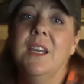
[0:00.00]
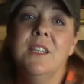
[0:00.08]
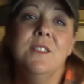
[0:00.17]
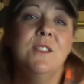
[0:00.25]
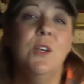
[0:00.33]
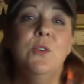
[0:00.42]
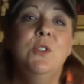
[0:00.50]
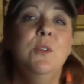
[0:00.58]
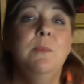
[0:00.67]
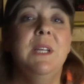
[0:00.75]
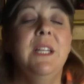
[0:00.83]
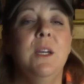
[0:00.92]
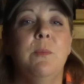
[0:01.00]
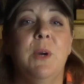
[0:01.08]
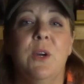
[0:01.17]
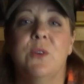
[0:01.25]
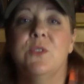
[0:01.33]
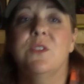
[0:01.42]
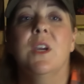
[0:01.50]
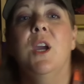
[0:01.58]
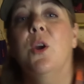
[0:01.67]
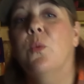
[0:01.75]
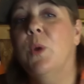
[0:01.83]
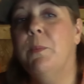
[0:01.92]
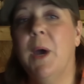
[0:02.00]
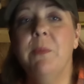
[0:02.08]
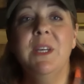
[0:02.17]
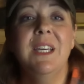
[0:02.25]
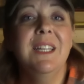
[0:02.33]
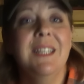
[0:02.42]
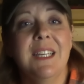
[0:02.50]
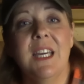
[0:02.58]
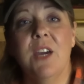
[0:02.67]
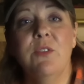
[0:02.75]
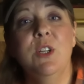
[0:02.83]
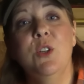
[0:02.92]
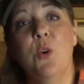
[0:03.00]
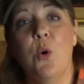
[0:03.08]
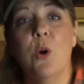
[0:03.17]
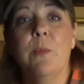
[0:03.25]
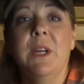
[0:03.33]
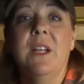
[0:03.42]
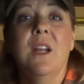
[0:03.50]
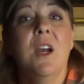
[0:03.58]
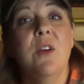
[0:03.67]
In social media posts, Republican Kevin Corbin